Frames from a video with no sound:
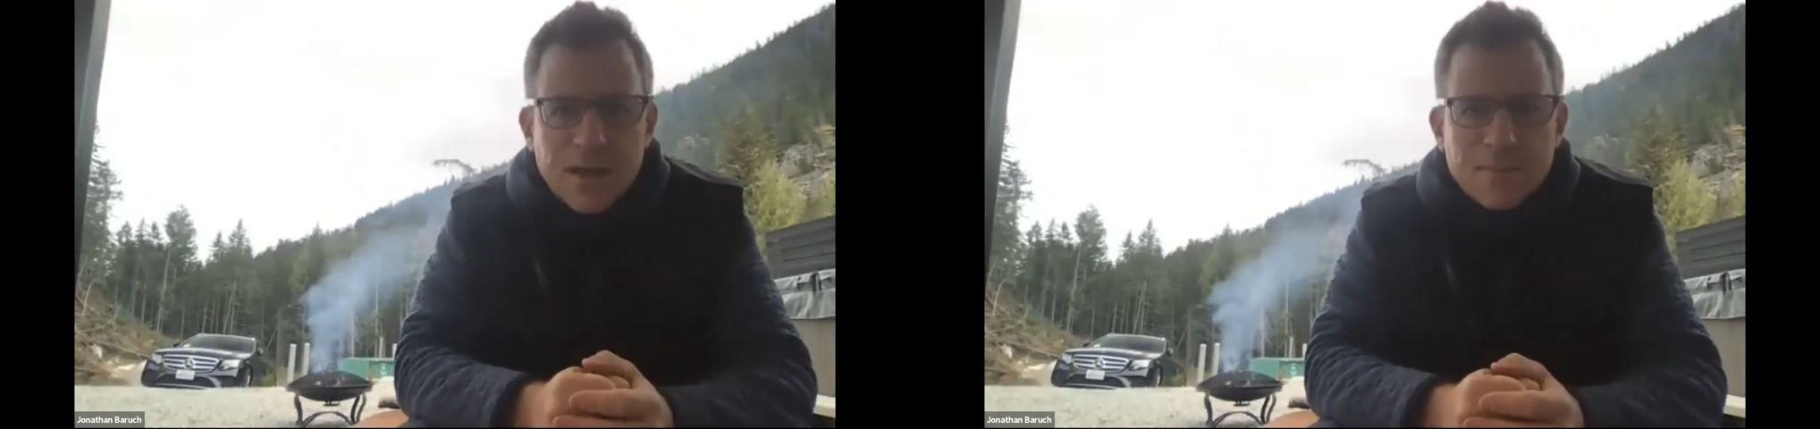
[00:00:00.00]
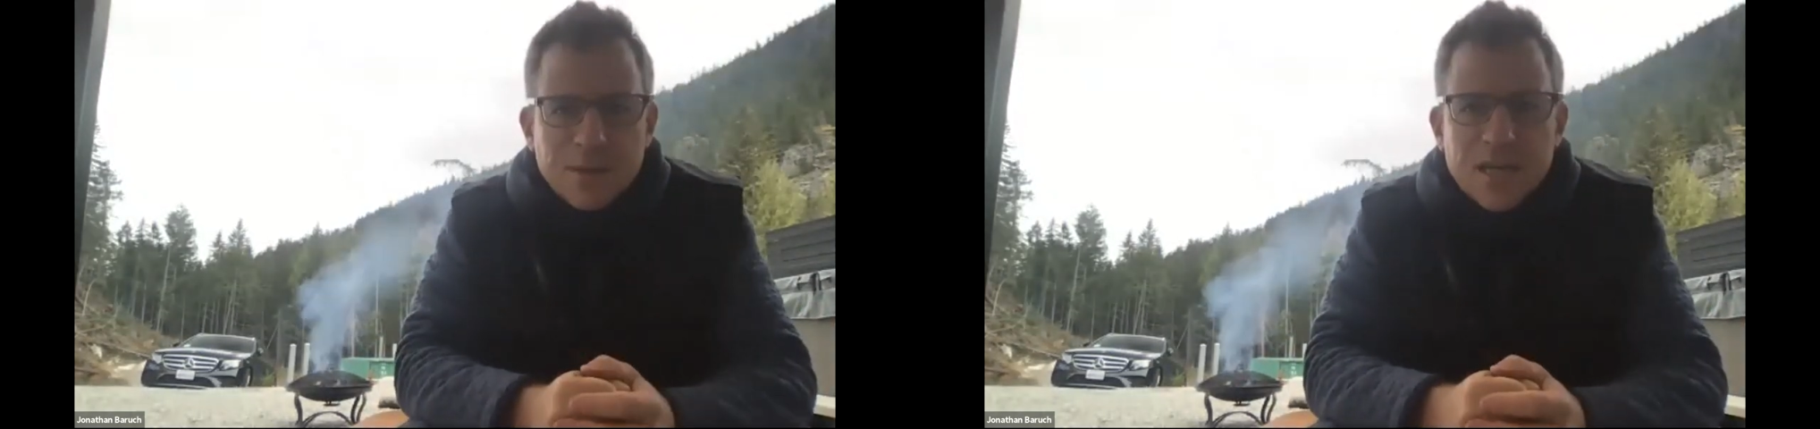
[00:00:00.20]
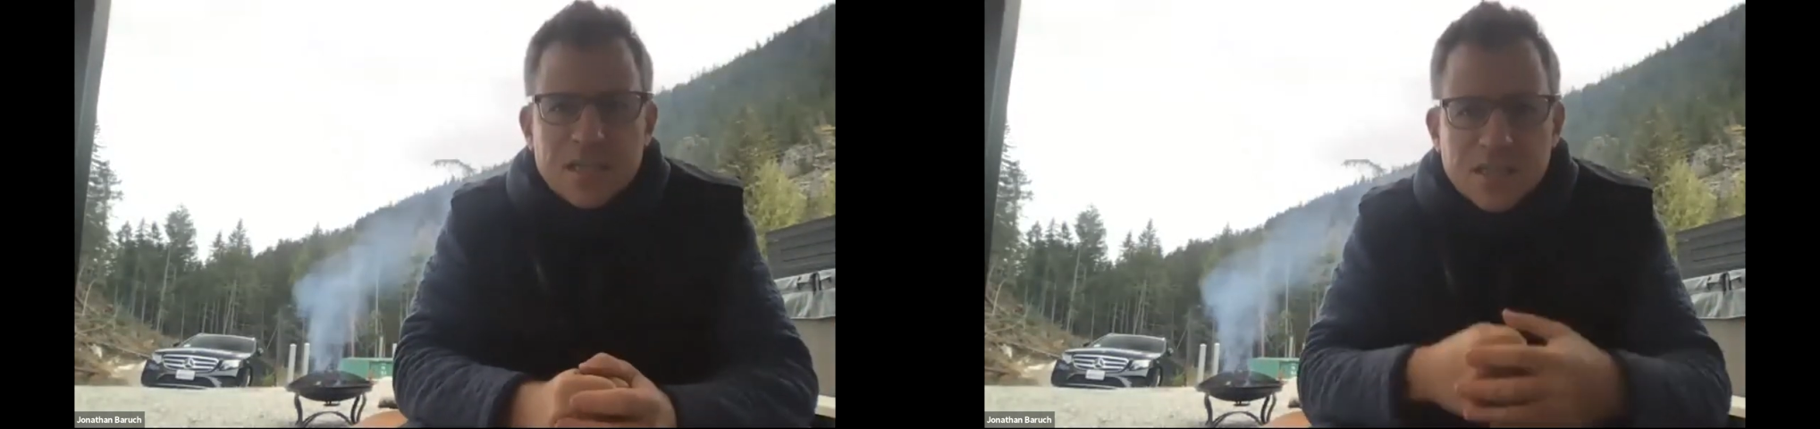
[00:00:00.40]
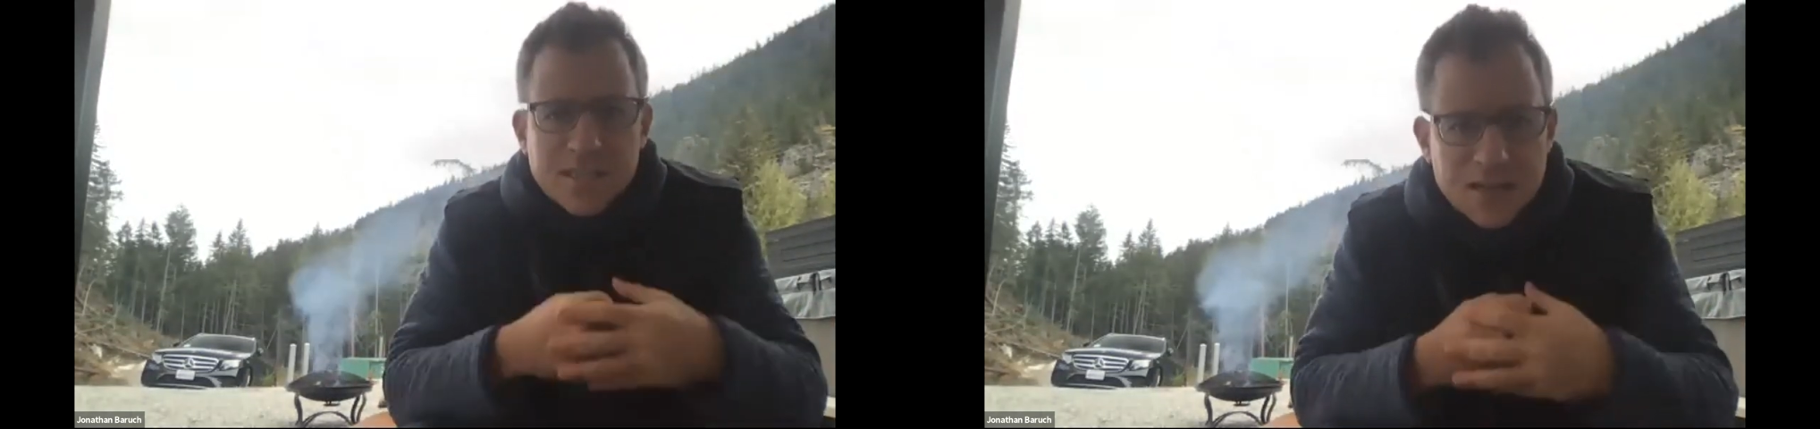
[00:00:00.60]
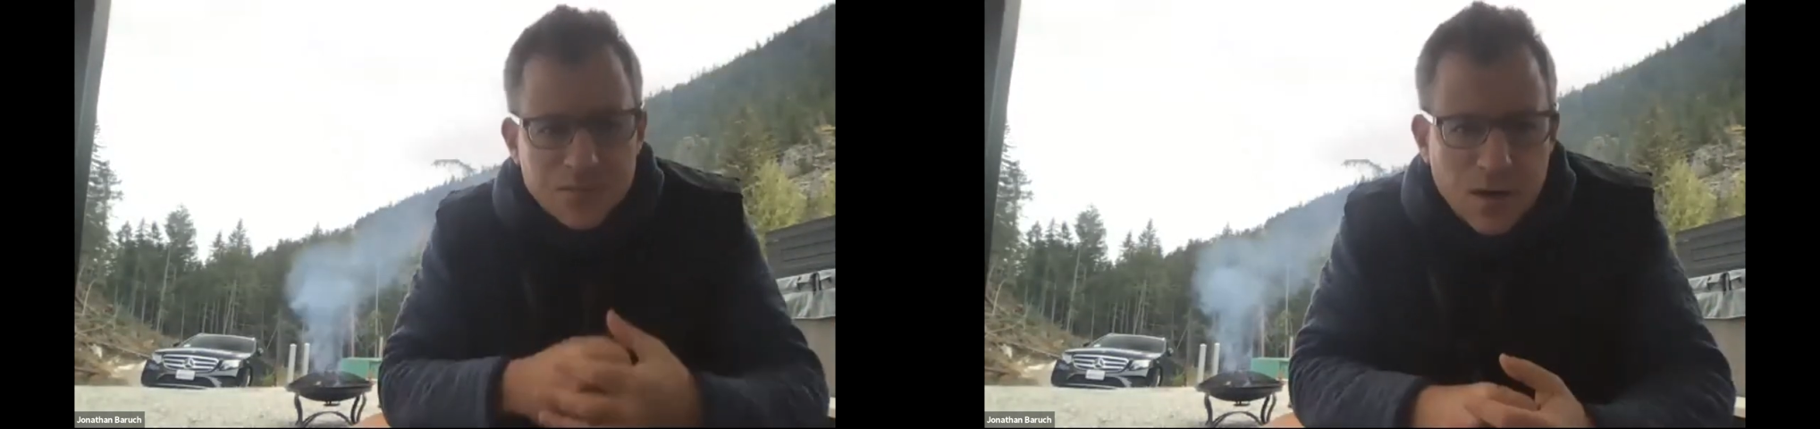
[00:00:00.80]
application because
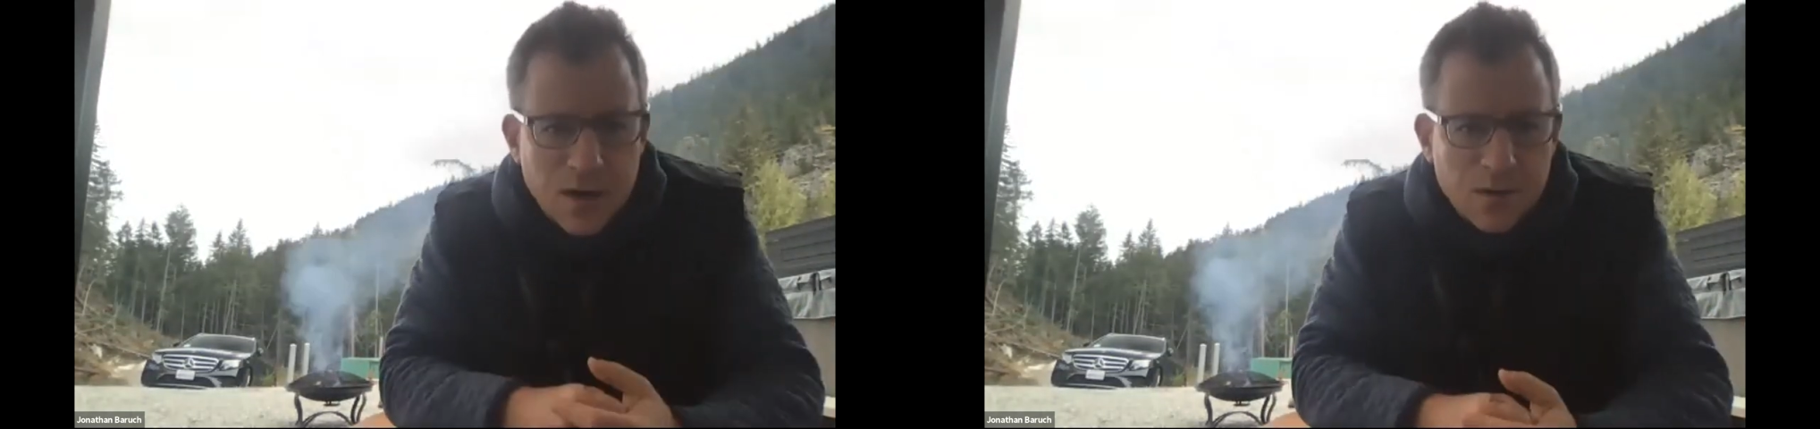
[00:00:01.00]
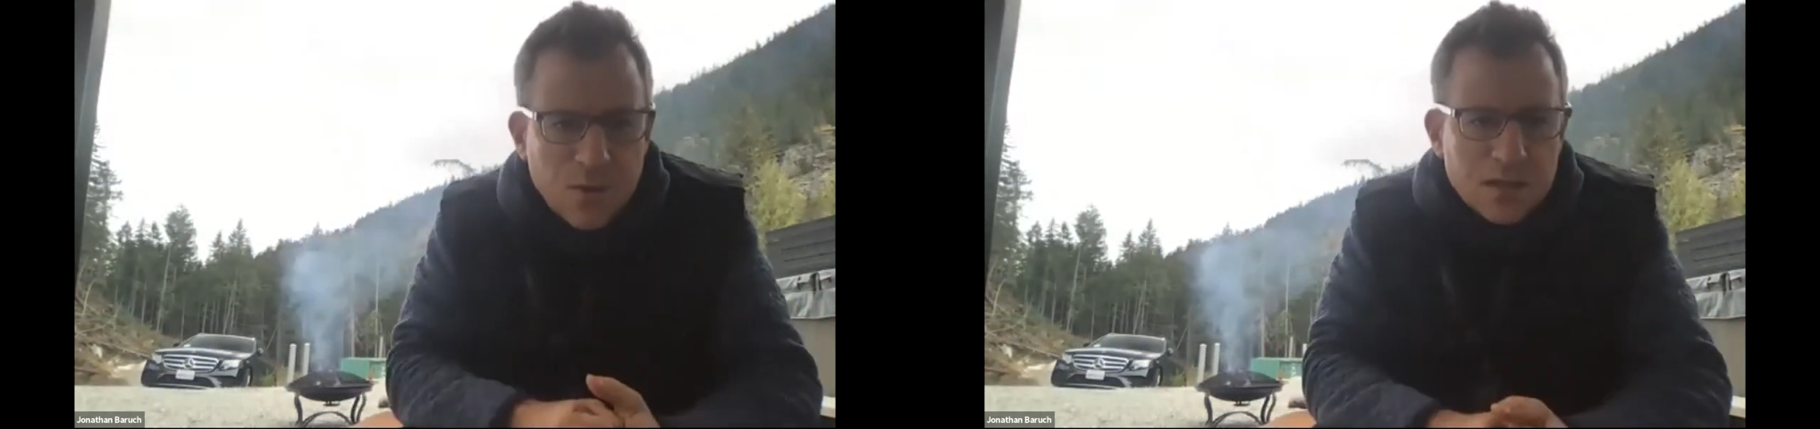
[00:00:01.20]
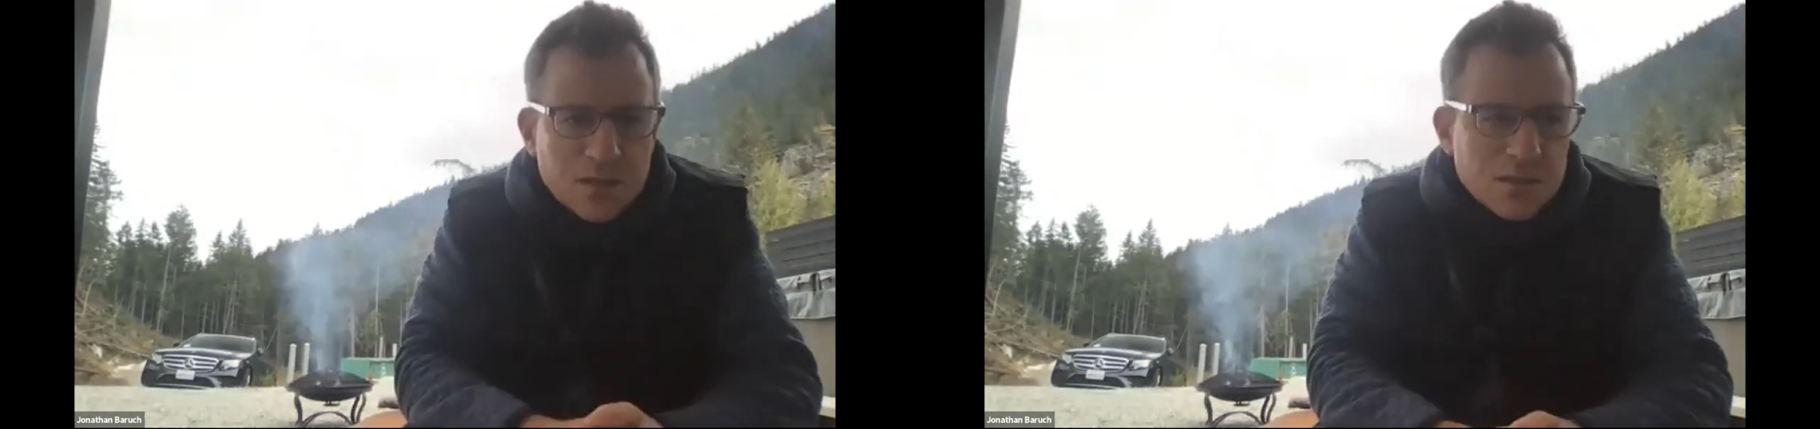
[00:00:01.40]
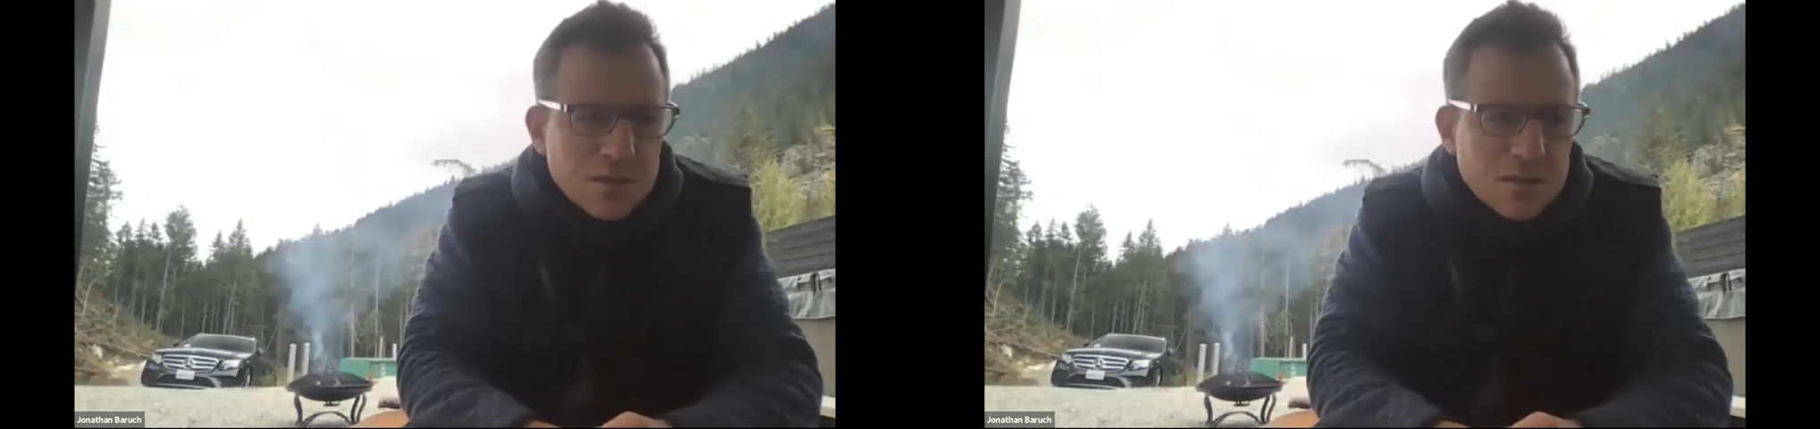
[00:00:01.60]
that's where I watch.